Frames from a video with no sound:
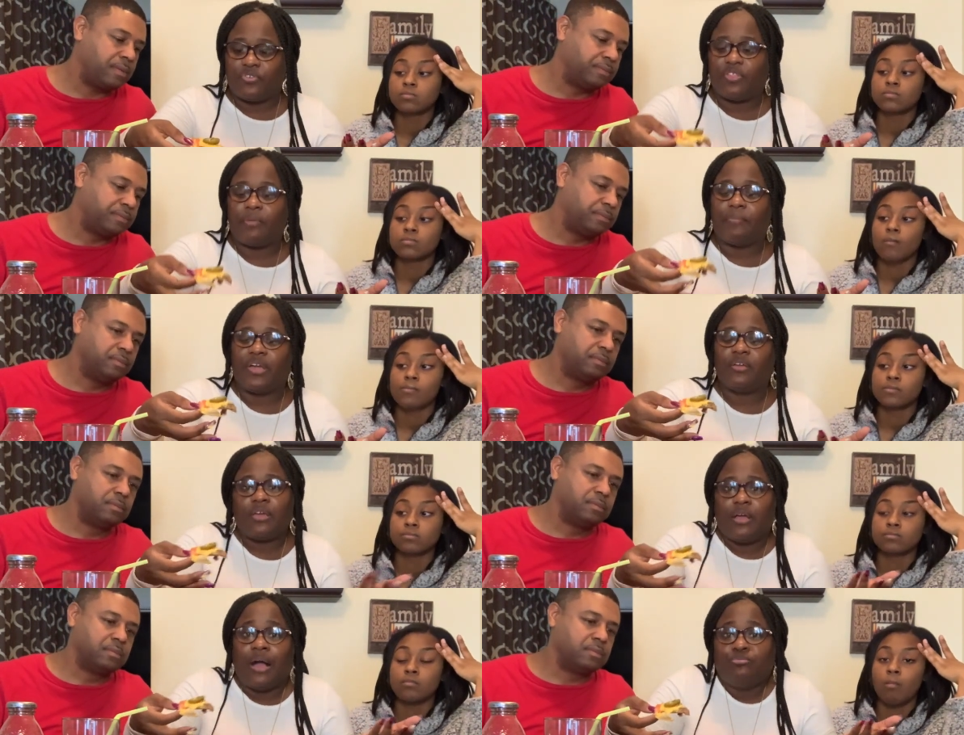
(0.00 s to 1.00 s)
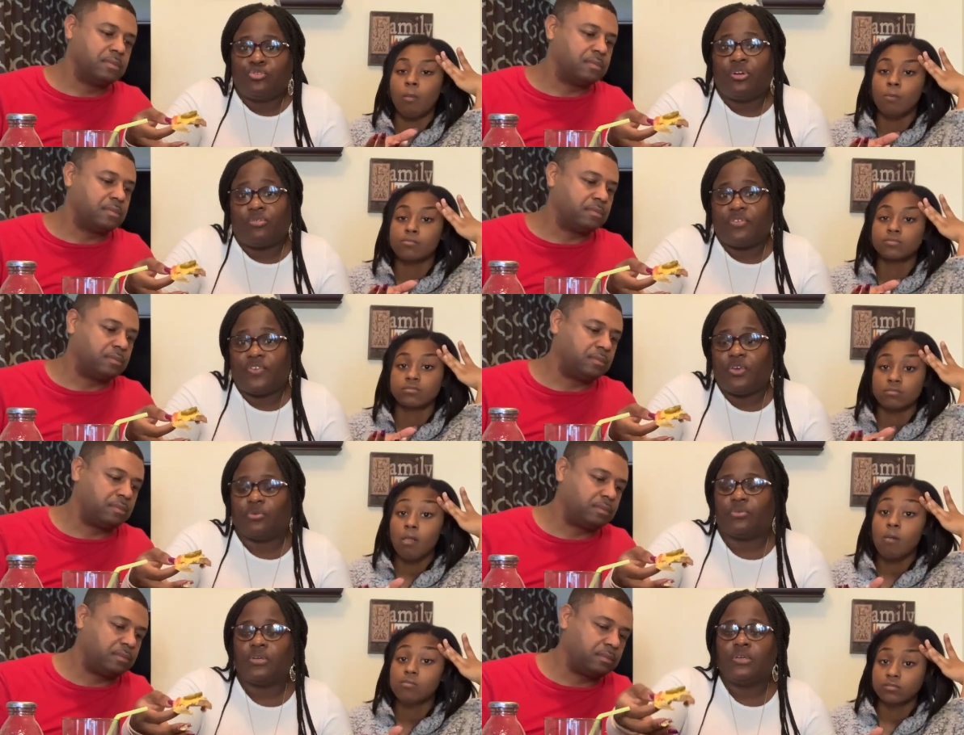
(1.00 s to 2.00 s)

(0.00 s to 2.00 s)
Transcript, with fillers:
Speaker 1: for them, but I'm doing a review.